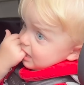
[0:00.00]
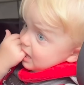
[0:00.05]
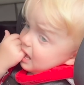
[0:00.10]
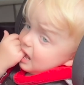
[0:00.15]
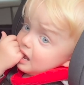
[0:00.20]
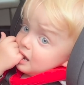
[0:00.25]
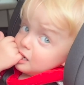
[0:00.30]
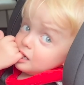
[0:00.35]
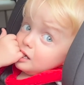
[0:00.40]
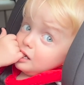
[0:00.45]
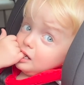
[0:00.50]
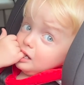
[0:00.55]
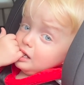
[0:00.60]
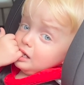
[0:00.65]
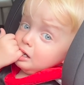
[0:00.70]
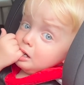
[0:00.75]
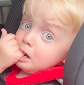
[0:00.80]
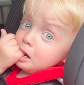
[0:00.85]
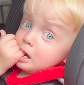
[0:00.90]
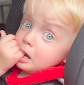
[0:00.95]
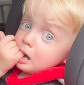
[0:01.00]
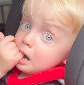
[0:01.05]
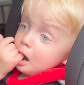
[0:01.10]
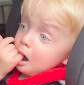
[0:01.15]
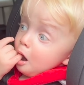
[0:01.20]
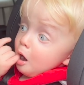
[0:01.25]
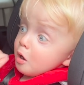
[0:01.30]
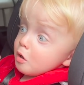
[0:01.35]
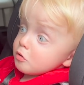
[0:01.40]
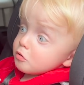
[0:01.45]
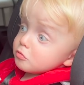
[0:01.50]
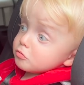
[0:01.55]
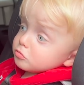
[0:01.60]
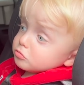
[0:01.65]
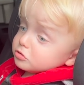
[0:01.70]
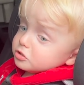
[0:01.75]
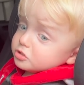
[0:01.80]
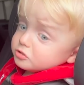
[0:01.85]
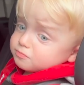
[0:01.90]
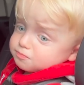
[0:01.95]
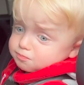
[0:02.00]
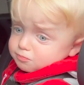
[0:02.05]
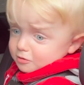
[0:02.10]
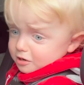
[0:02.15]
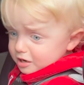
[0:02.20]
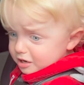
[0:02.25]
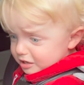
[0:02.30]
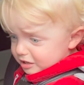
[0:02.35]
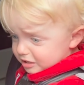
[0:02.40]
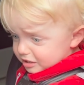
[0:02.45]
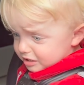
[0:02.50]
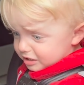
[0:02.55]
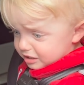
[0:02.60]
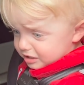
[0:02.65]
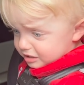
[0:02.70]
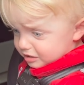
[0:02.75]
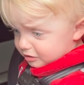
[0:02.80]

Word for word: Let's go for a little shopping trip. I